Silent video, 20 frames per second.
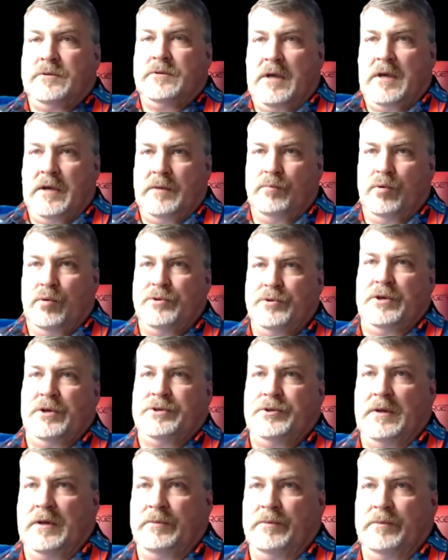I appreciate
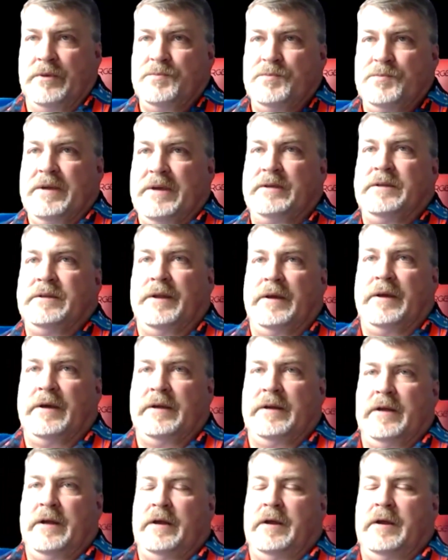you letting me speak tonight.
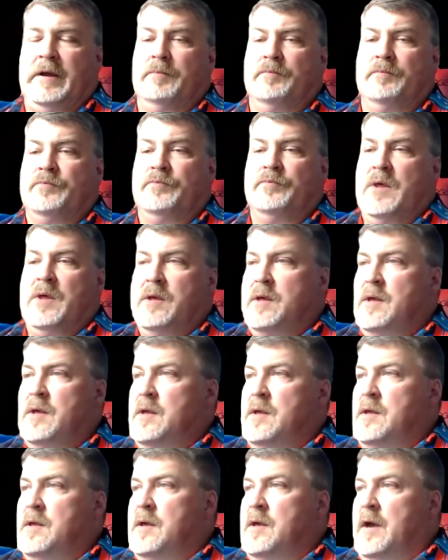
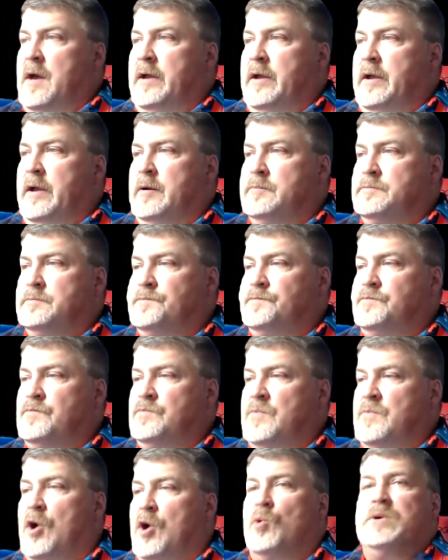I am
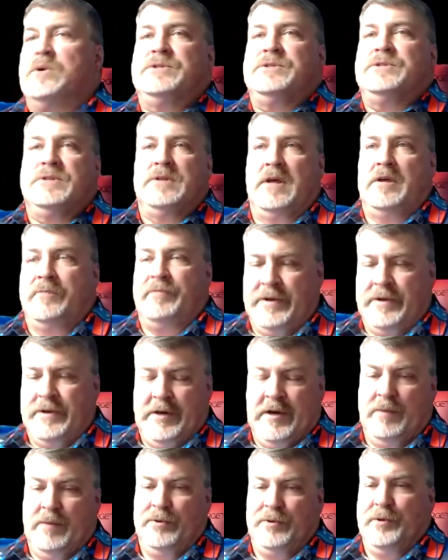always love getting an
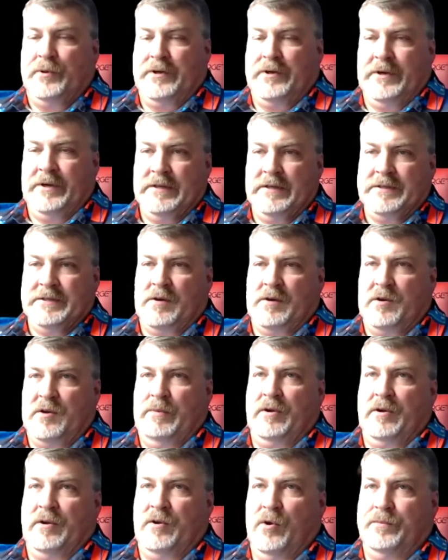opportunity to talk
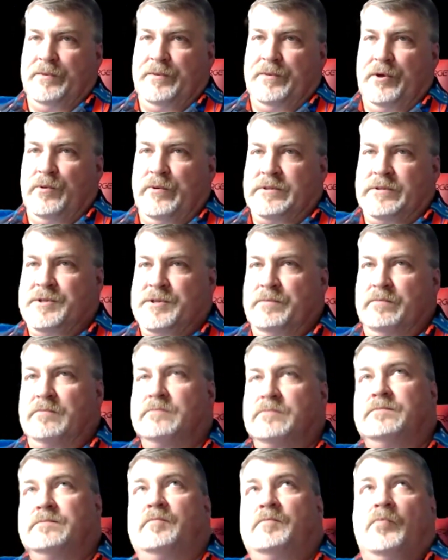about crypto and
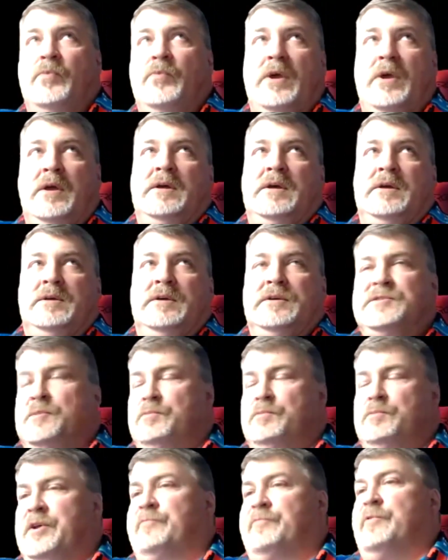
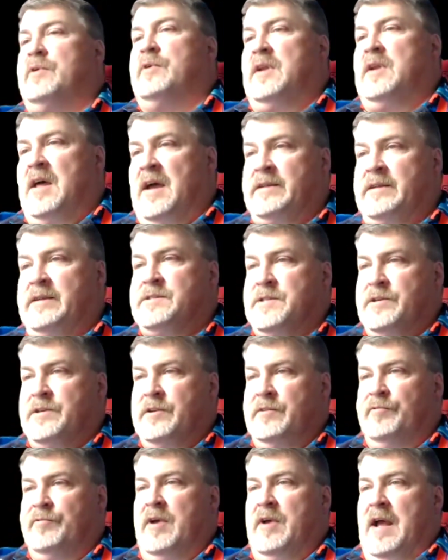some different lights and
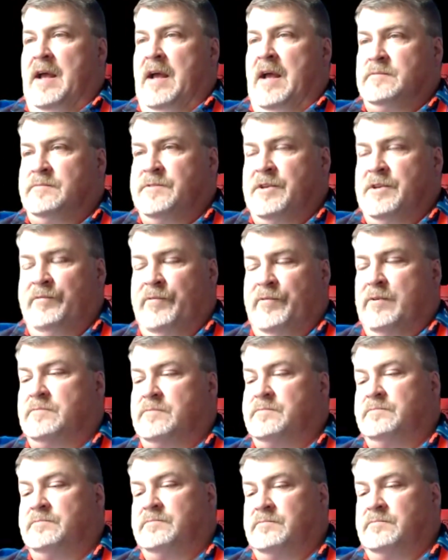different
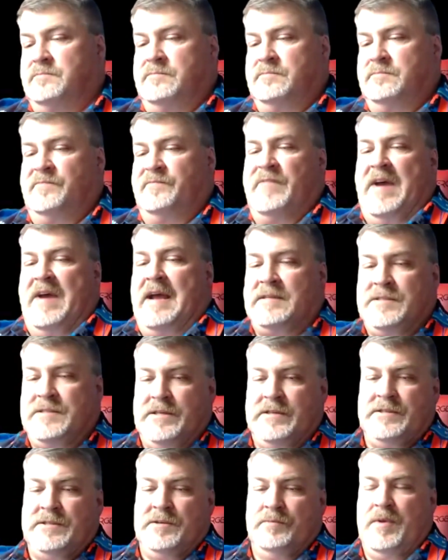
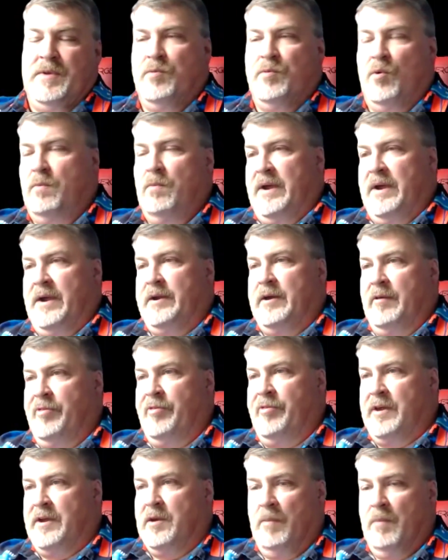facets that people may not
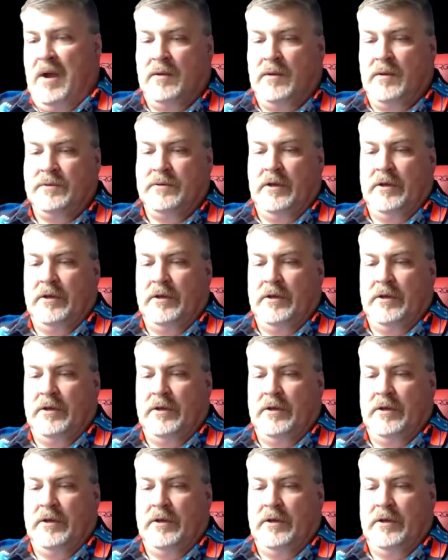think about.